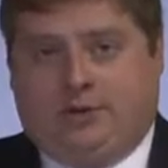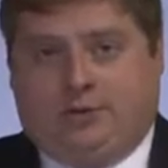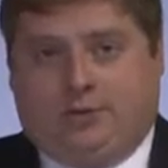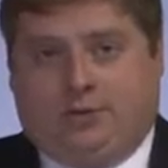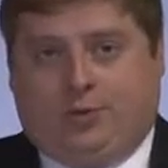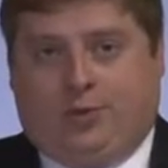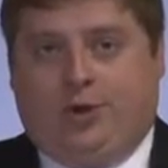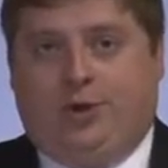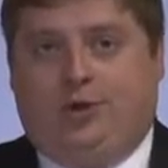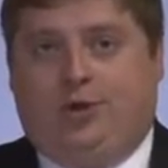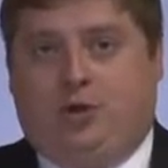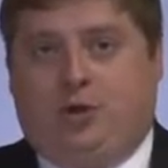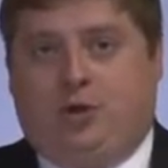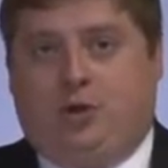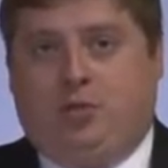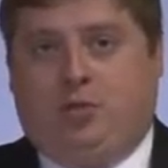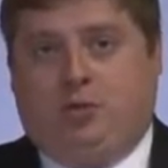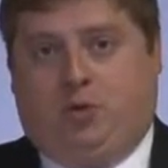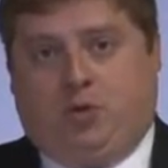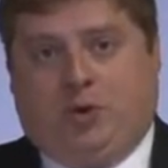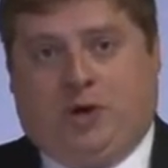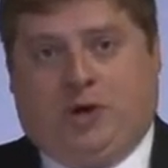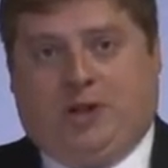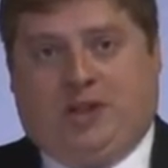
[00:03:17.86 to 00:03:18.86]

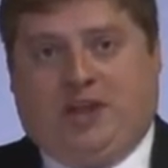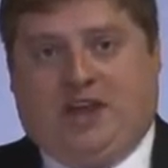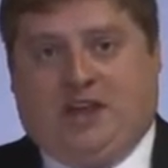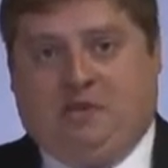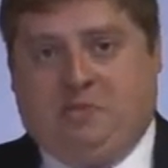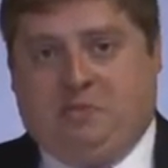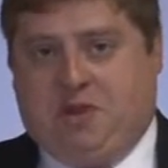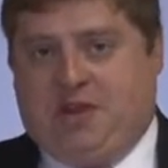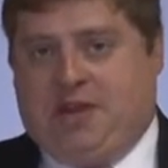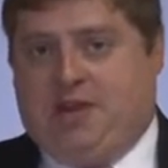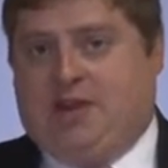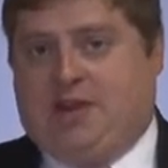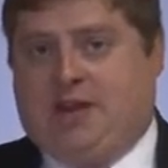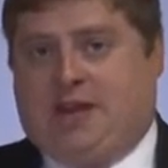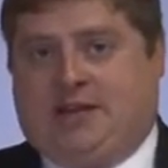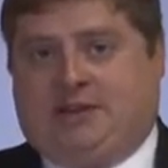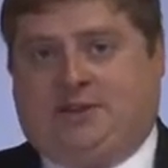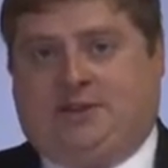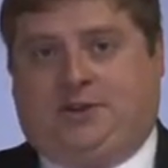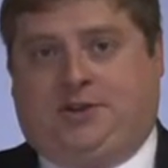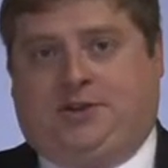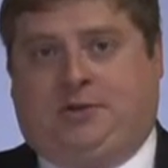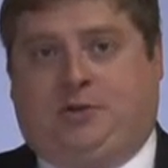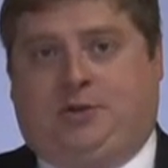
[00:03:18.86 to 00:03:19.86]
room where they meet
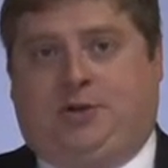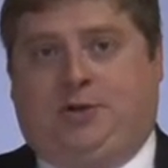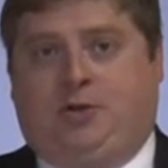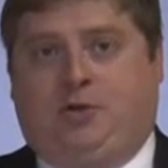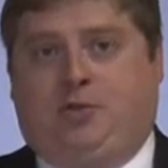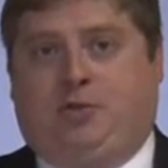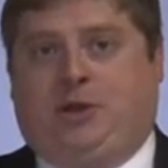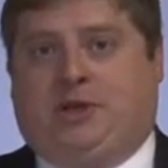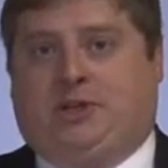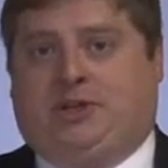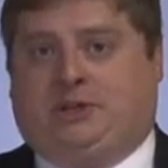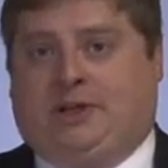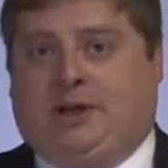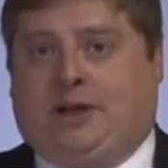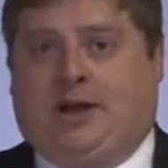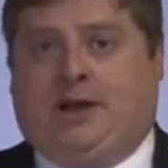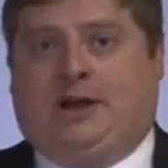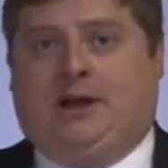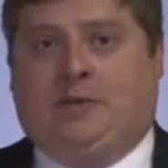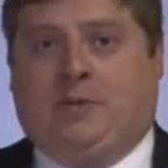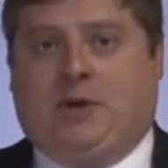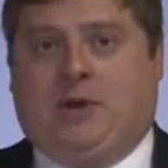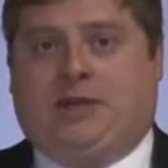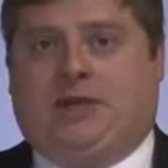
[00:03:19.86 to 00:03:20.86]
as a group and
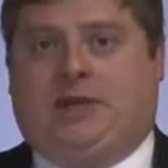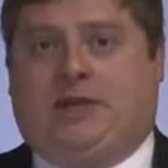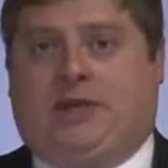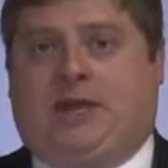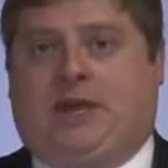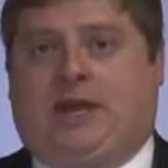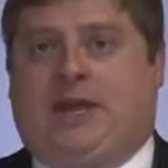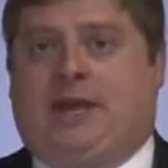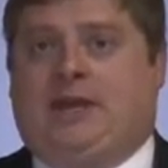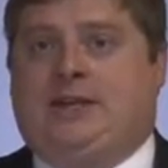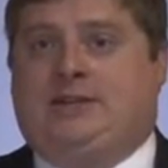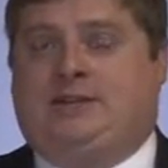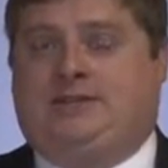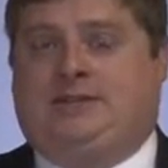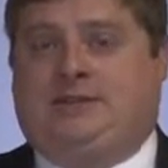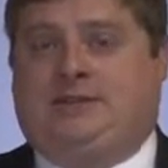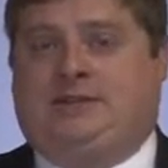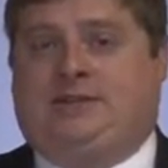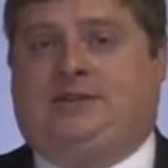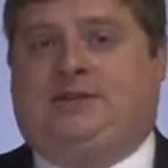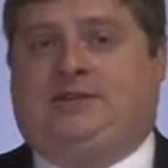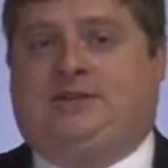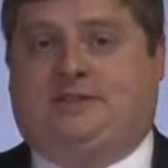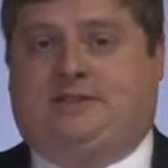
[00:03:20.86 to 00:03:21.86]
talk about the case
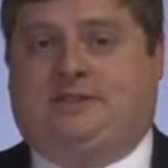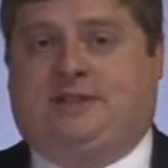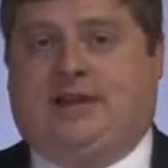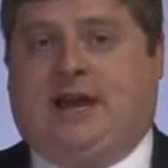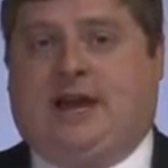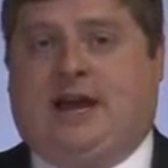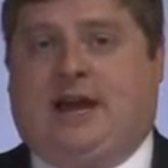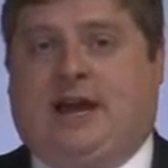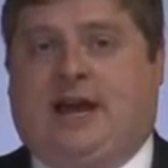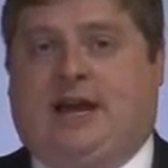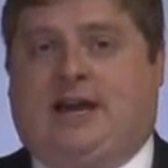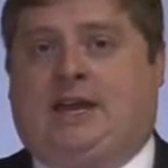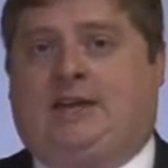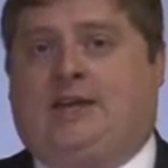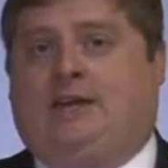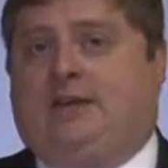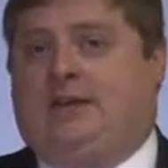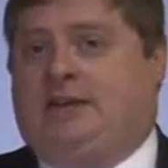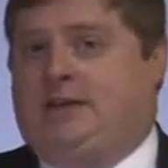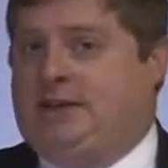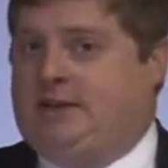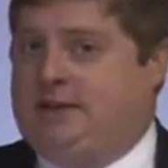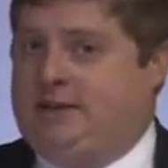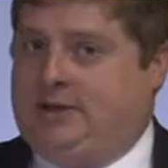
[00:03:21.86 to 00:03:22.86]
and decide
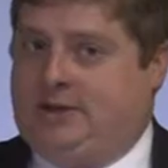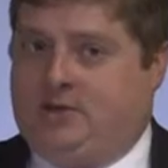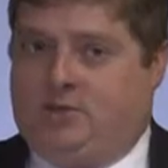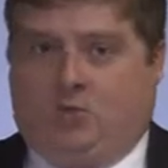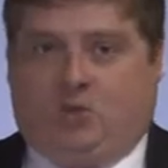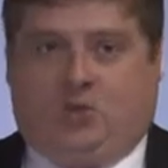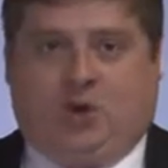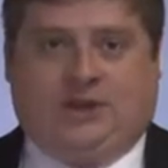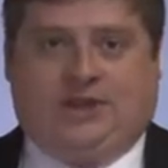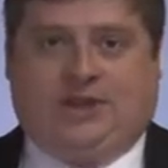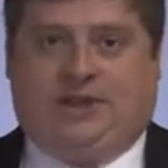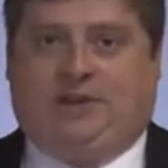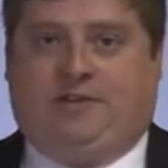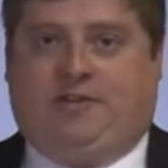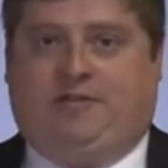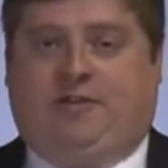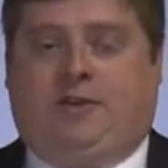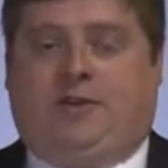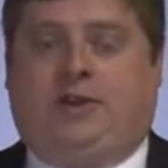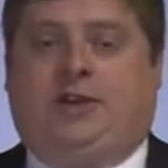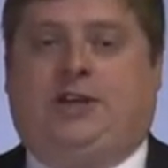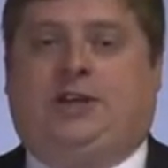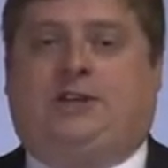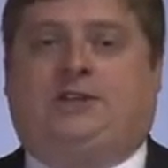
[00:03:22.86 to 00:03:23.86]
what their
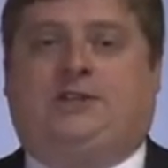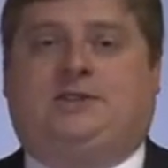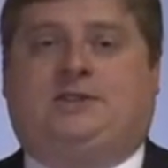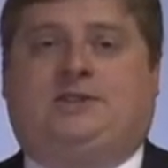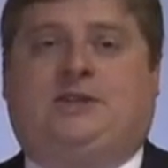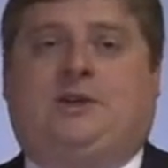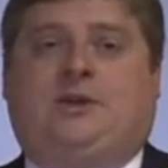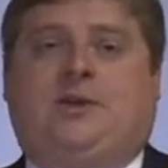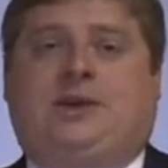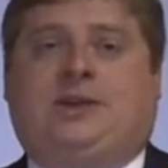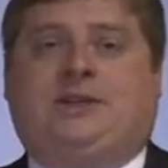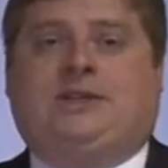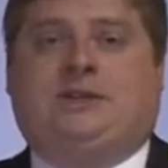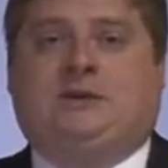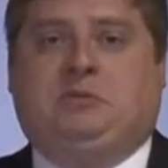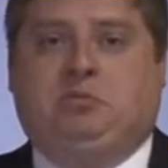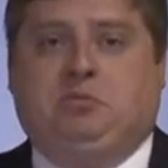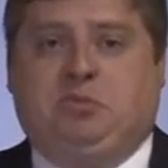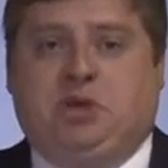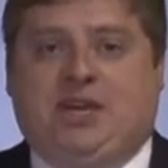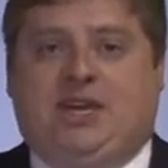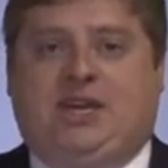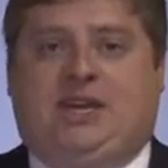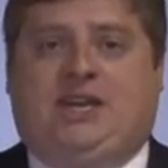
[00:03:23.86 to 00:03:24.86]
verdict is going to
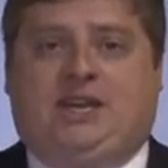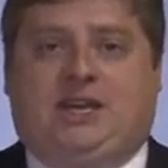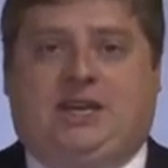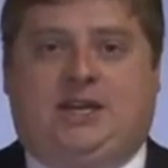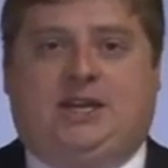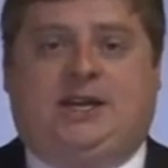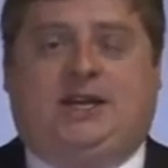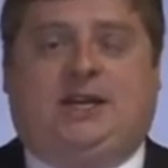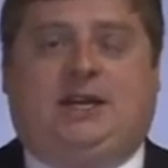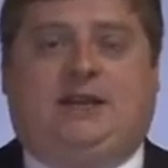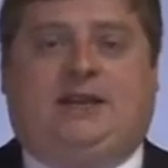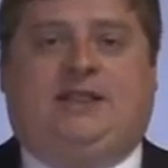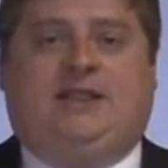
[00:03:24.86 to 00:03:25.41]
be,